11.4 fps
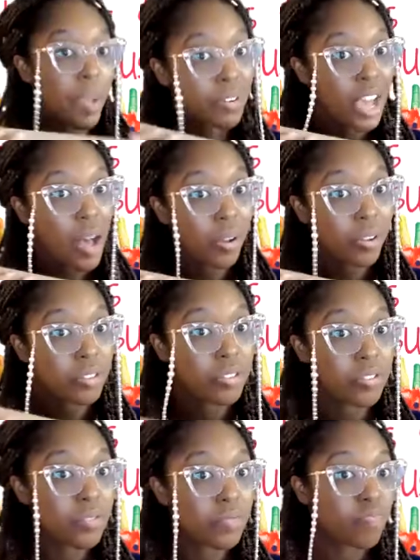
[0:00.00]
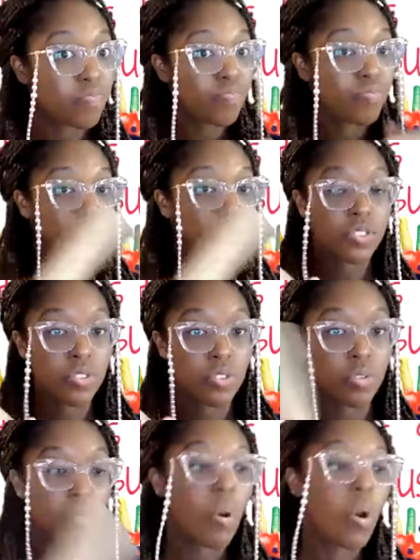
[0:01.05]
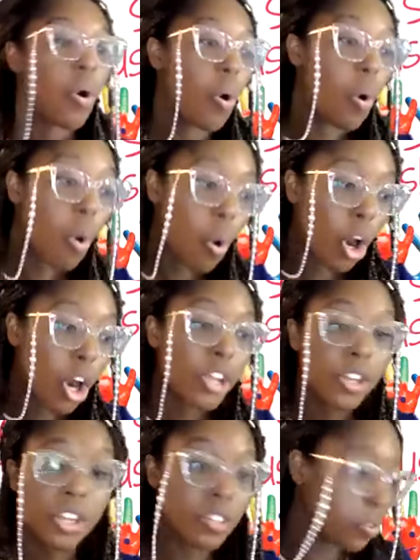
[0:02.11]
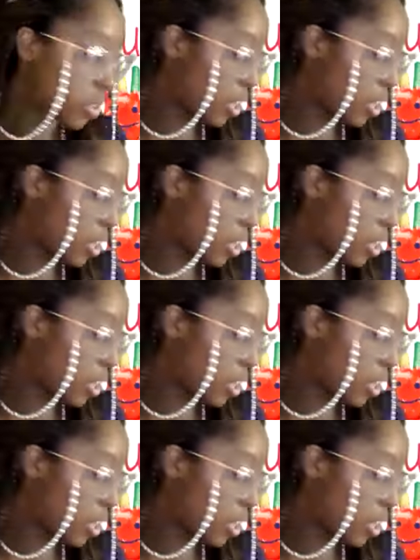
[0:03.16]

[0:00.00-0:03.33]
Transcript: paper towel tube, or you can